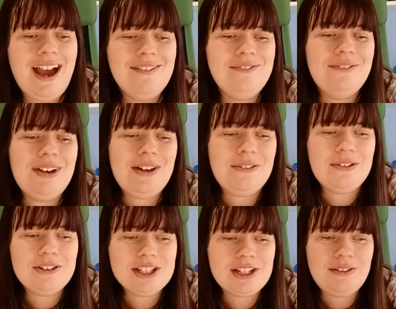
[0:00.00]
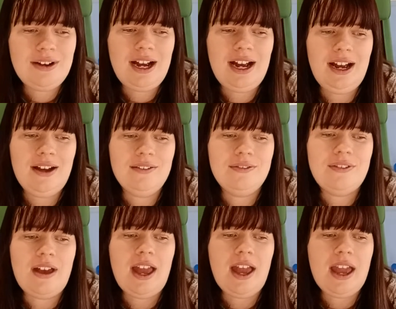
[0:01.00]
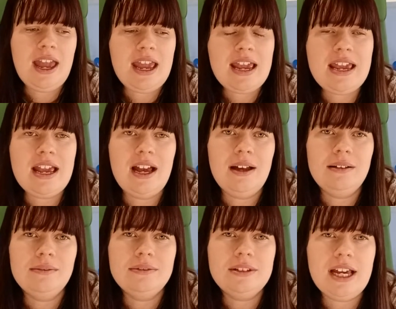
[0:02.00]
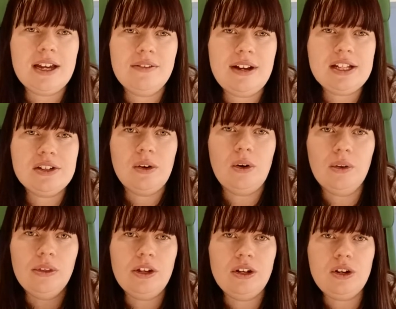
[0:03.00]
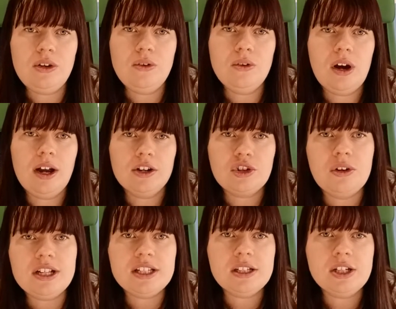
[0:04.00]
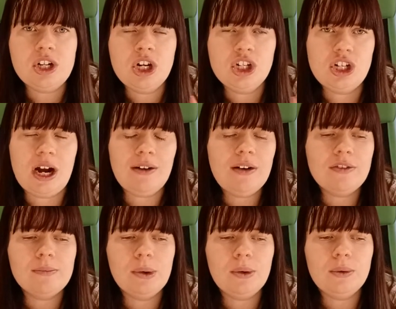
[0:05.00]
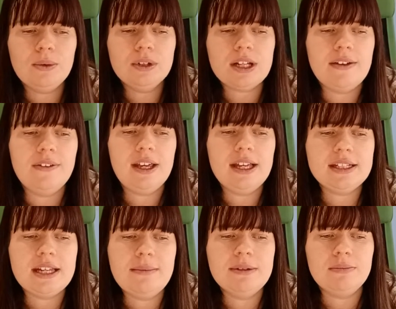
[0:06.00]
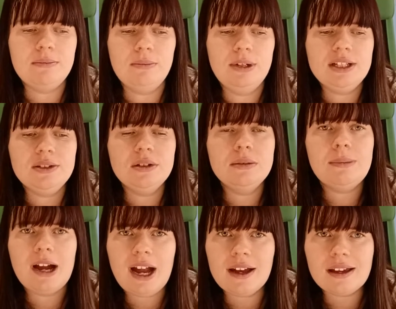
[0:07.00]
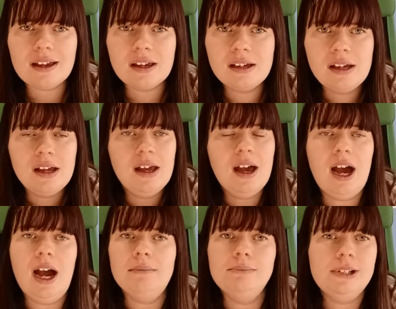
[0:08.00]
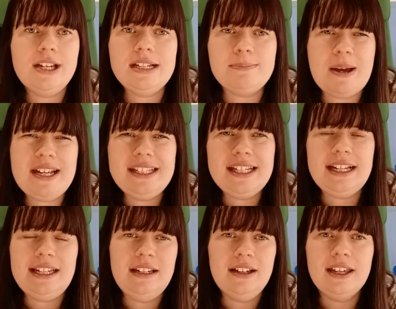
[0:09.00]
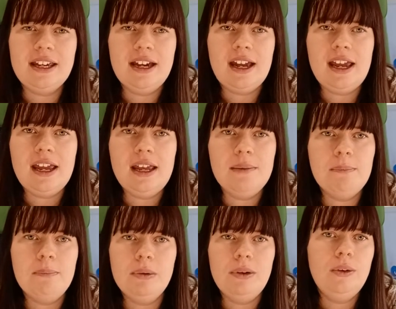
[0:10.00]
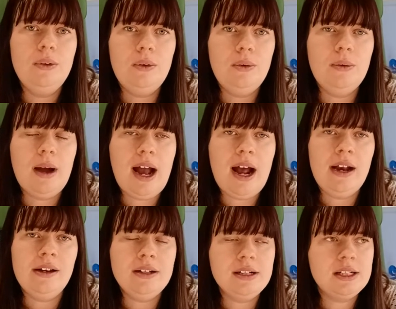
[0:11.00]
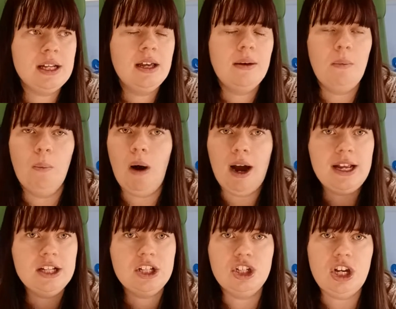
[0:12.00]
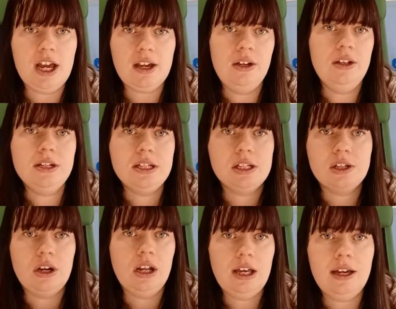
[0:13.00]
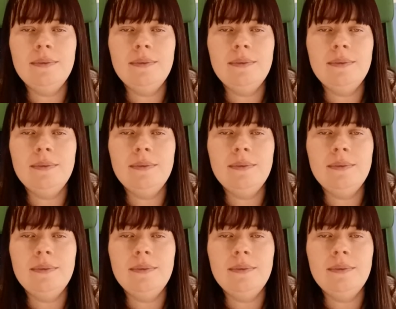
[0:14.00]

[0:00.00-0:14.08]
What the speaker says: We also have a decorator on the new kind of twist sheriff mould. I think his name is Whittleback, but he's basically like a blue and white checkered colour.